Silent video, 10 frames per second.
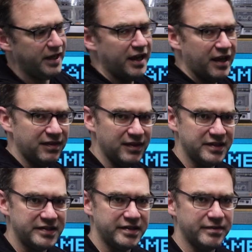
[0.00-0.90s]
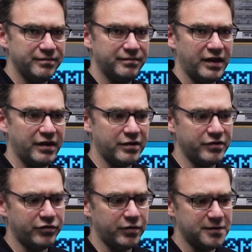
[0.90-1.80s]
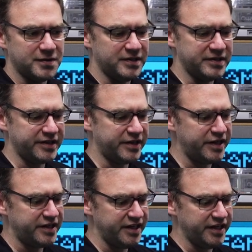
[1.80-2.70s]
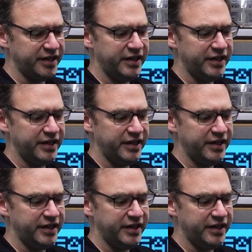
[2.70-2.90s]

and there's some other controls on the side here.